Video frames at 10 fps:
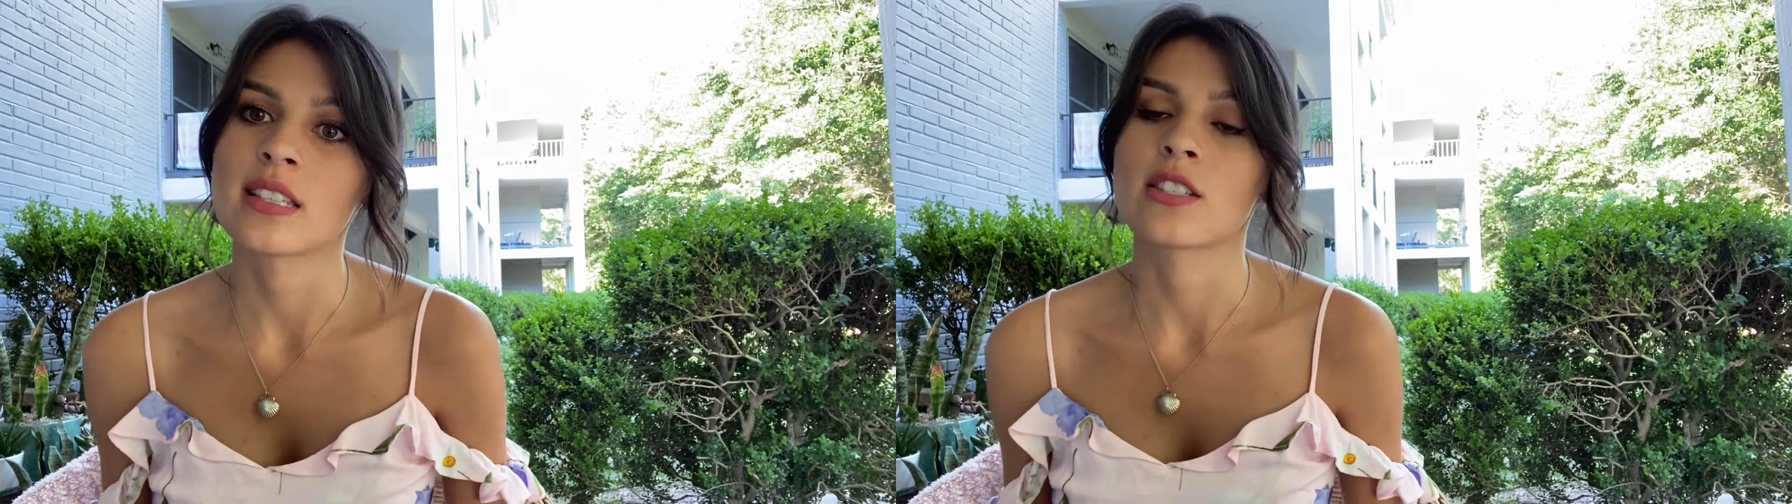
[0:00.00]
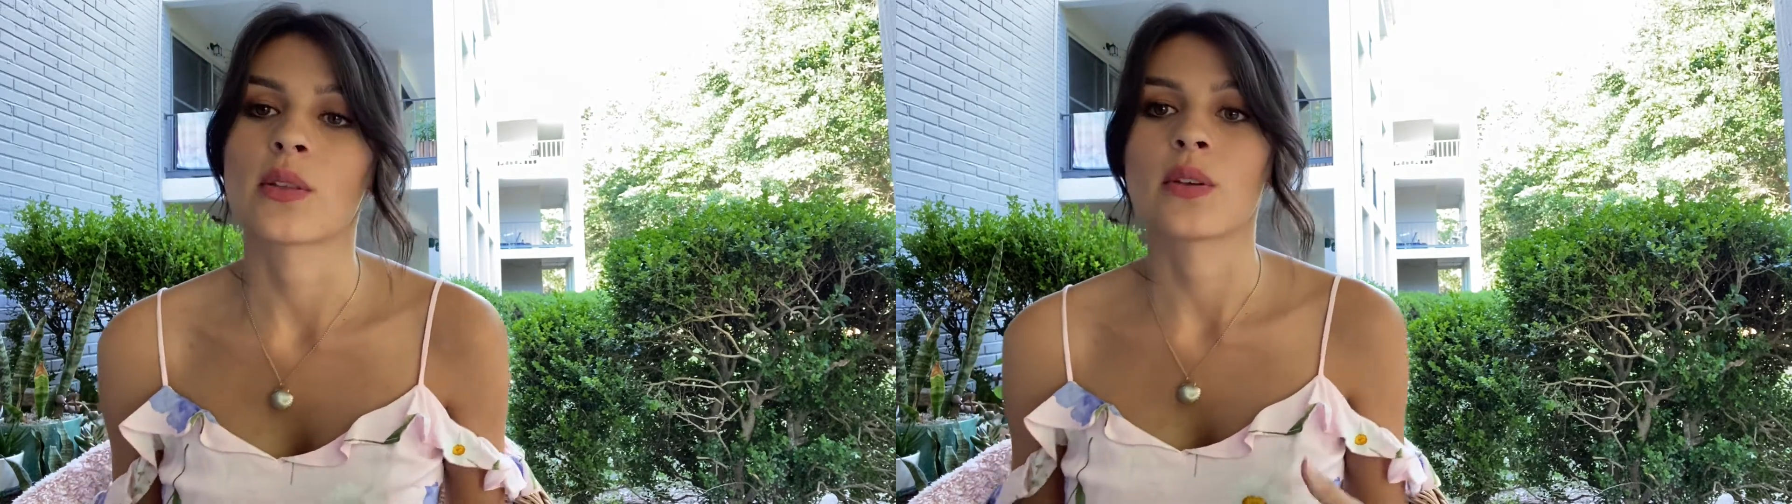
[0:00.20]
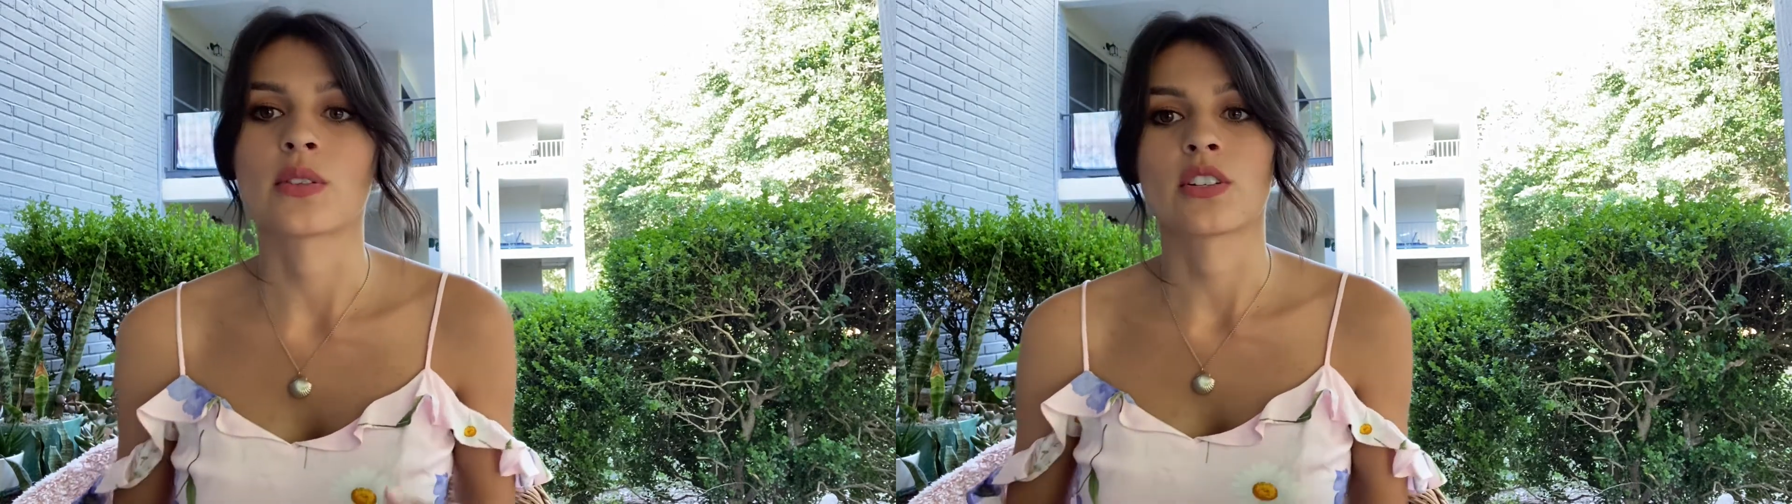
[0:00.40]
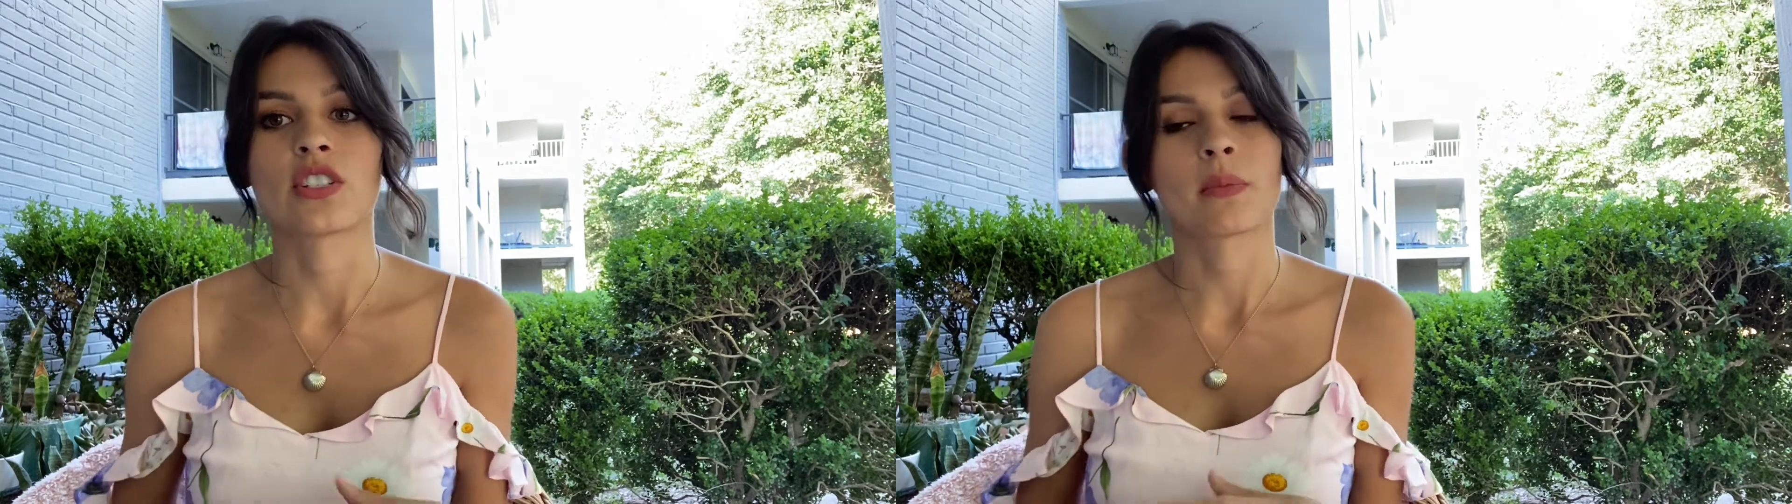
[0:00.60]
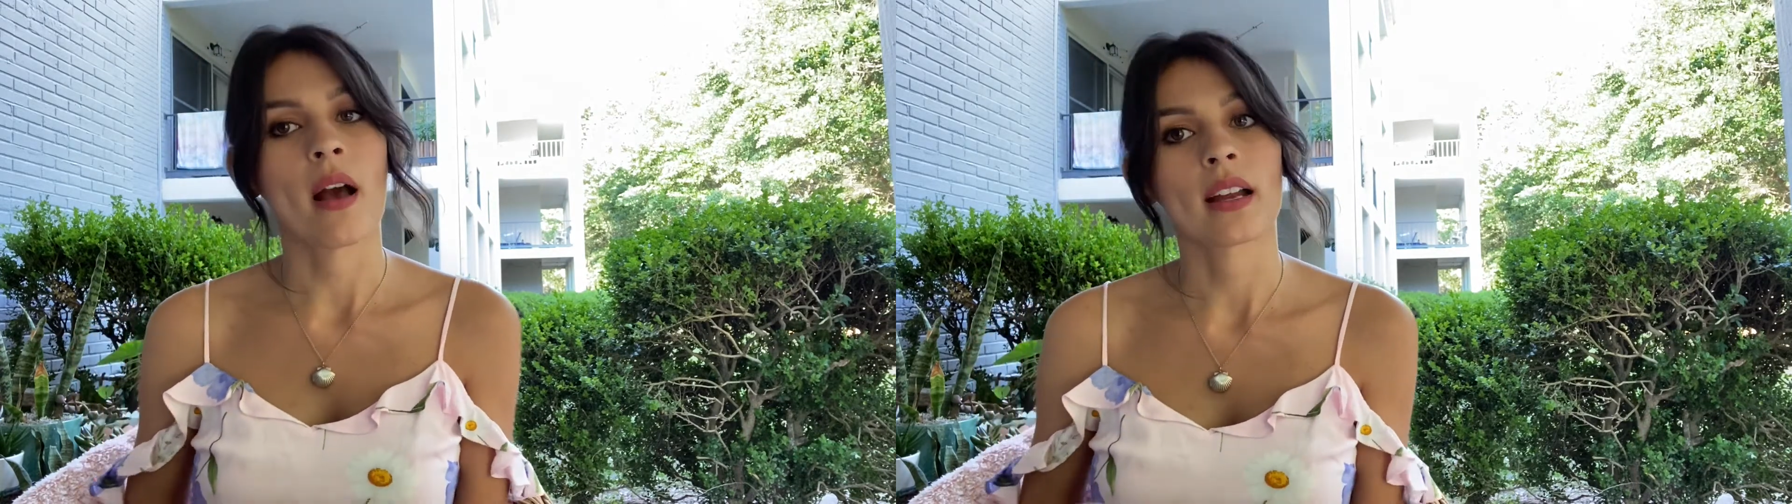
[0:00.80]
and so those are
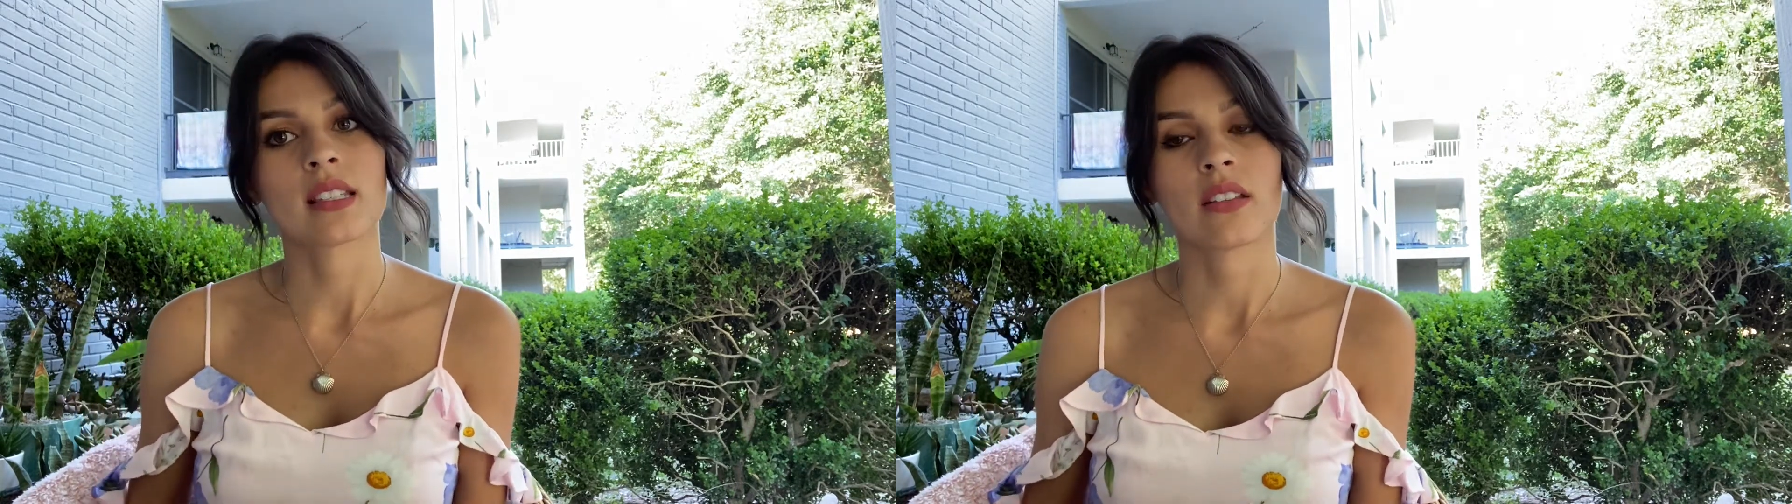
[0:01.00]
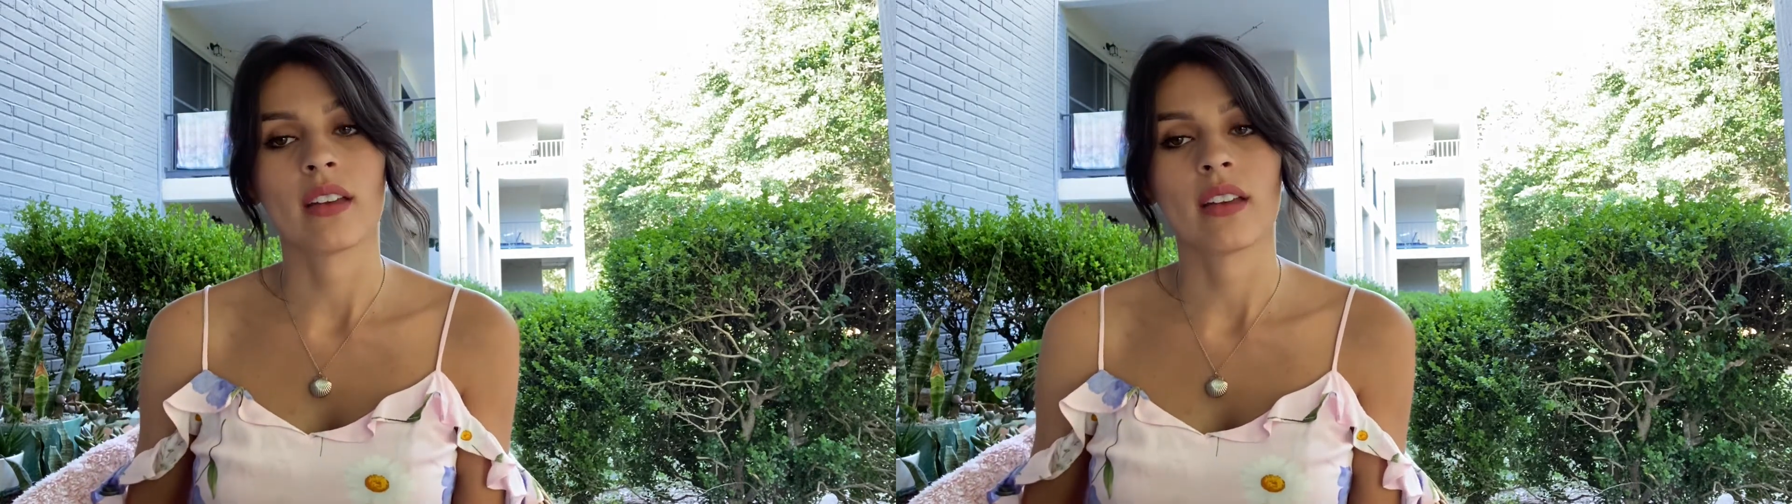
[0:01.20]
just pockets of